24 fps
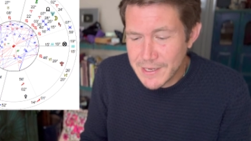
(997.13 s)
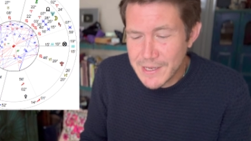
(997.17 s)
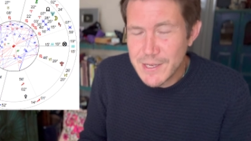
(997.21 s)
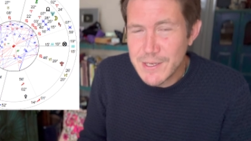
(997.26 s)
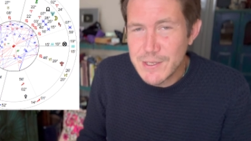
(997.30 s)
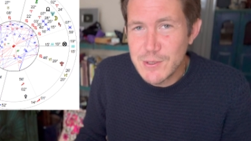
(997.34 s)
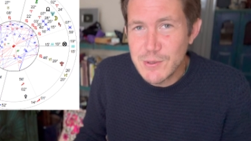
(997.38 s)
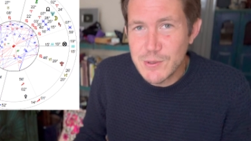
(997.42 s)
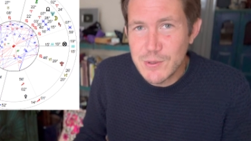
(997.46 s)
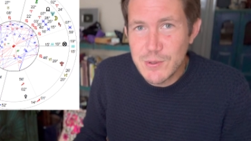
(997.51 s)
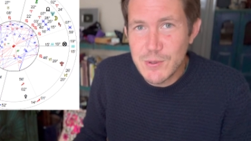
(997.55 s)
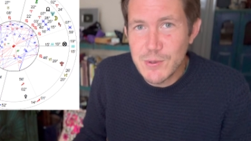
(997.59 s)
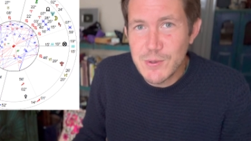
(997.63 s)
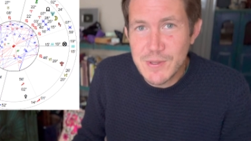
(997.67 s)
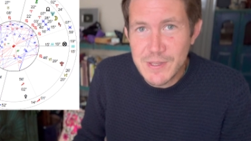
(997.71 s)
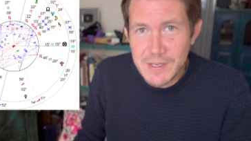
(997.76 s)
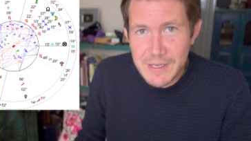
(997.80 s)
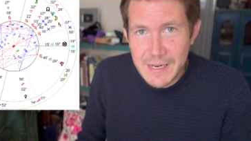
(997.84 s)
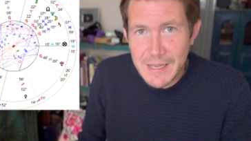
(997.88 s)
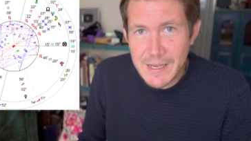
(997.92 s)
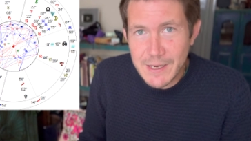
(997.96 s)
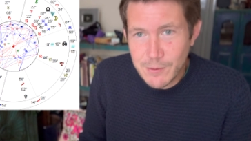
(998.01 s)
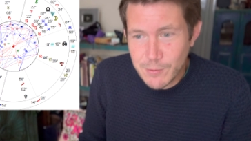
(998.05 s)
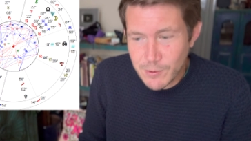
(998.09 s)
to do the
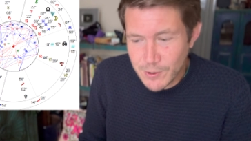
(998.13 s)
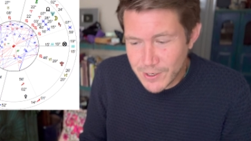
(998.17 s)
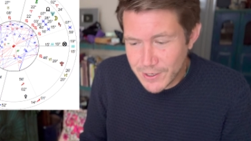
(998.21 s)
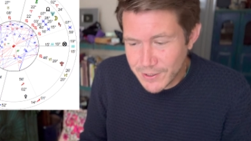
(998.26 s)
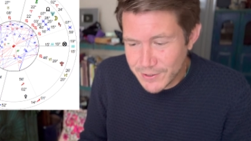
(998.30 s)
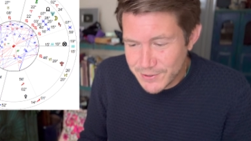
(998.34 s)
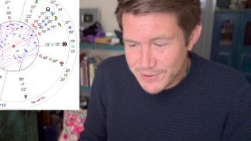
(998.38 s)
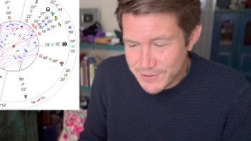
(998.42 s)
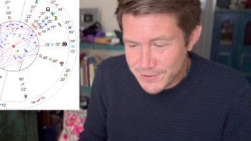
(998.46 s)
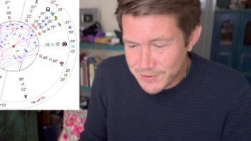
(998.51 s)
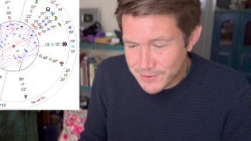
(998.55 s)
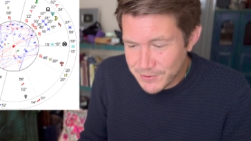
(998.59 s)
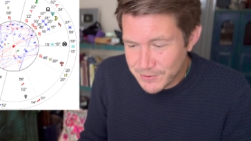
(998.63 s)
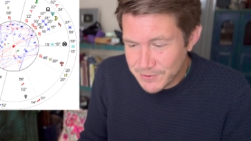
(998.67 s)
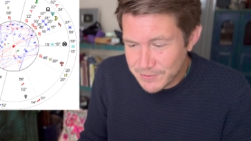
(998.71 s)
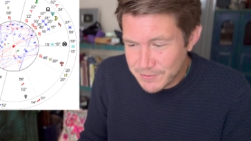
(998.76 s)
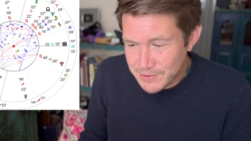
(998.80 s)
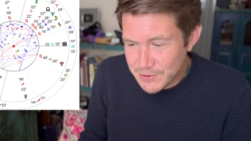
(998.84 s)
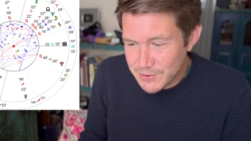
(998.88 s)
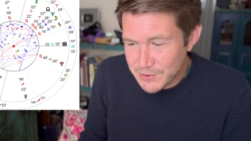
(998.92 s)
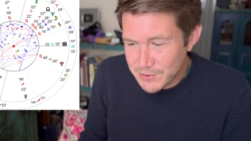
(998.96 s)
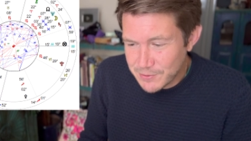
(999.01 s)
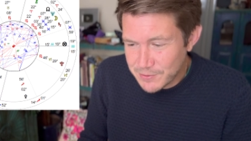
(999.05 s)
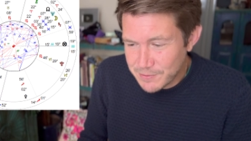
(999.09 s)
legwork, to,
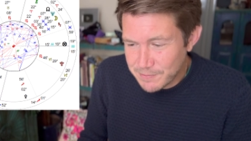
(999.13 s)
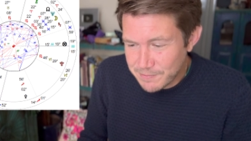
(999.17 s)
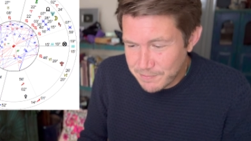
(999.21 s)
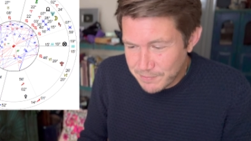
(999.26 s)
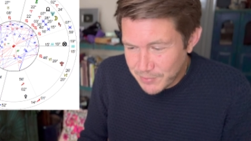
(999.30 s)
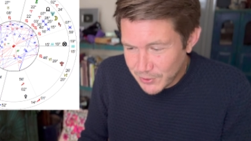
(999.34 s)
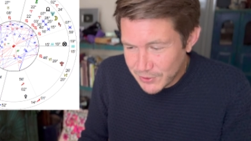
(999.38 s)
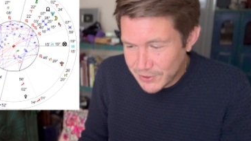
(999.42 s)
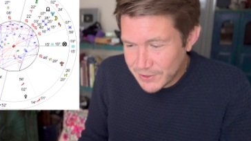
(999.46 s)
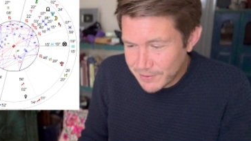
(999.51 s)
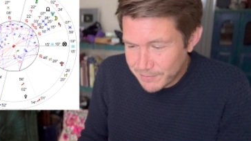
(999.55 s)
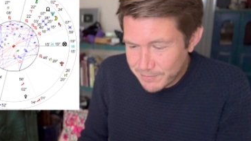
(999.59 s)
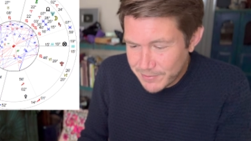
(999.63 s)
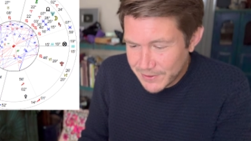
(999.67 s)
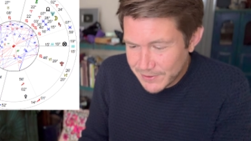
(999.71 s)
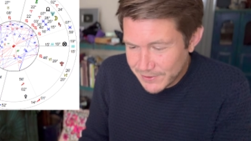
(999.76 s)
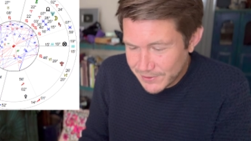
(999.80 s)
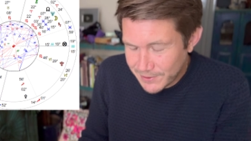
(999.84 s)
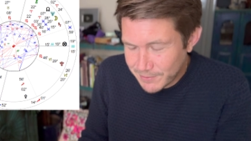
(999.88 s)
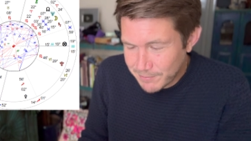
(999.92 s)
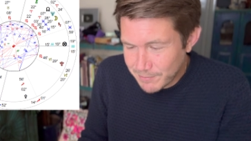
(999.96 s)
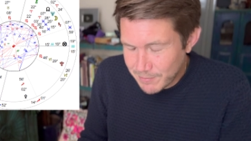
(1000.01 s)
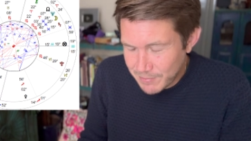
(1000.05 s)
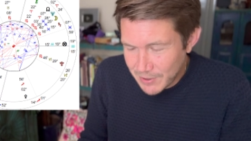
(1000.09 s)
to put the
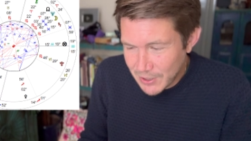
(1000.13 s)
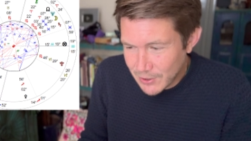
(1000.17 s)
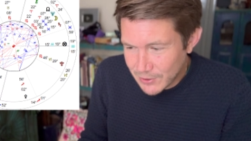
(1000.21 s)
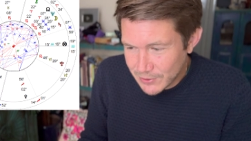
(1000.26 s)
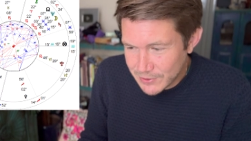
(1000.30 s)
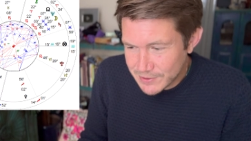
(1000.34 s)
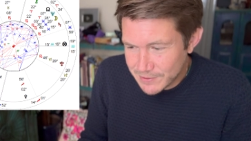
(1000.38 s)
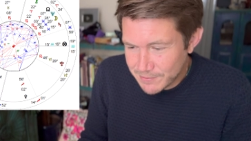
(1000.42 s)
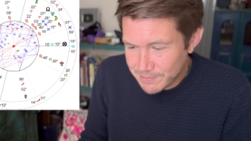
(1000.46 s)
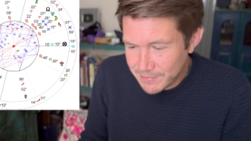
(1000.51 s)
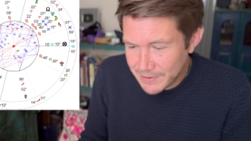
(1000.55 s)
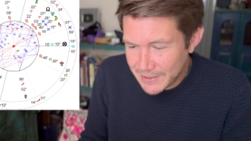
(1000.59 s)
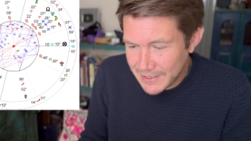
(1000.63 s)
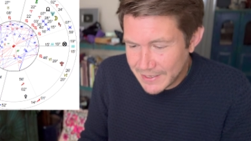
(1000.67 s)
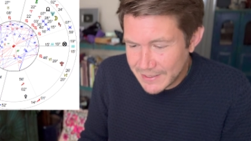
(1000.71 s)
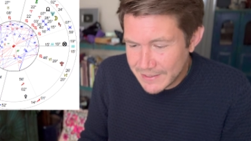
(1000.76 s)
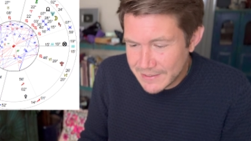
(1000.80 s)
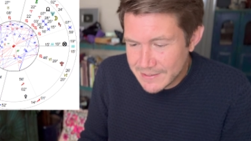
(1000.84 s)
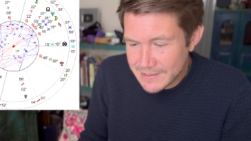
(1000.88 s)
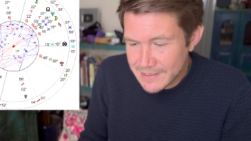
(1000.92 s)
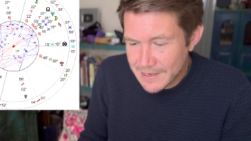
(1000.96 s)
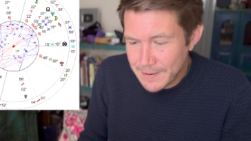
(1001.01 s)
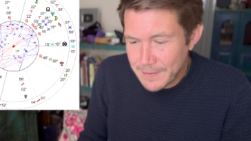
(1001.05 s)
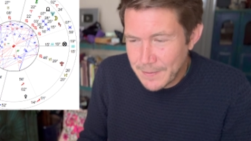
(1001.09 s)
building blocks in place,